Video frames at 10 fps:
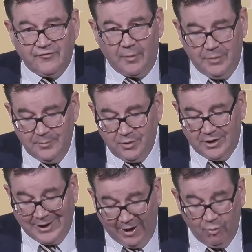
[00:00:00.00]
of our people
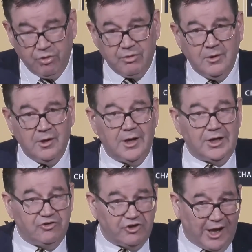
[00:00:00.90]
in health, in
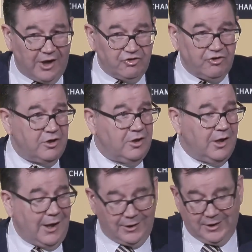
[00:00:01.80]
education
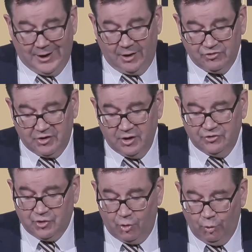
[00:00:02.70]
and in housing
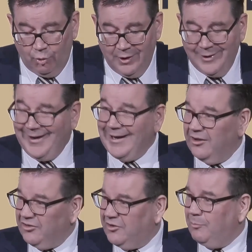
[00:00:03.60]
is core, and
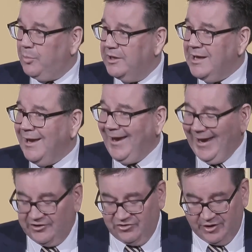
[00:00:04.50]
it simply
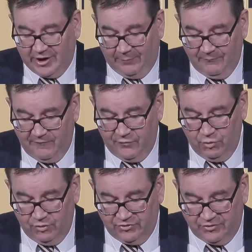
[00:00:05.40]
has to come
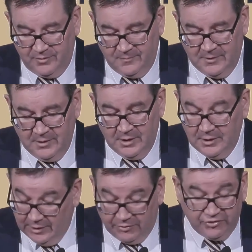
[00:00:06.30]
first.
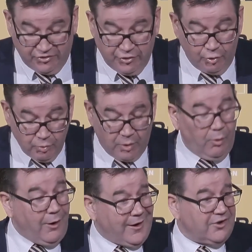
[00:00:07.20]
Now, this still
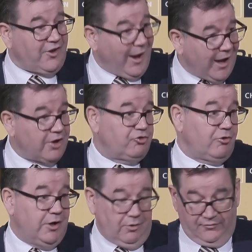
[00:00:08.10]
requires hard
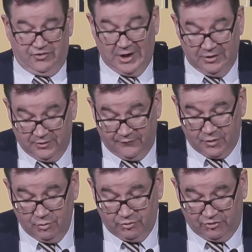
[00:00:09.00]
trade-offs and
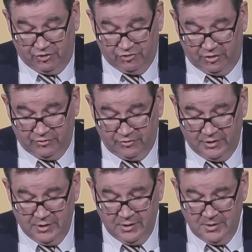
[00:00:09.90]
difficult decisions.
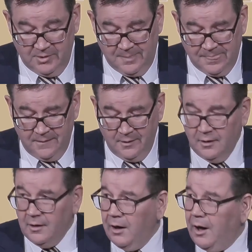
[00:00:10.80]

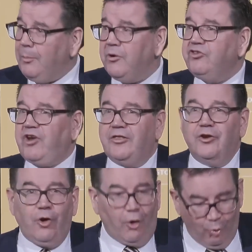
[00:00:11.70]
I appreciate that
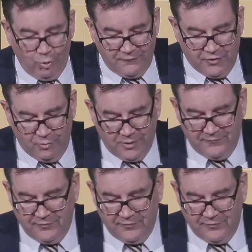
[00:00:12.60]
not all of you would have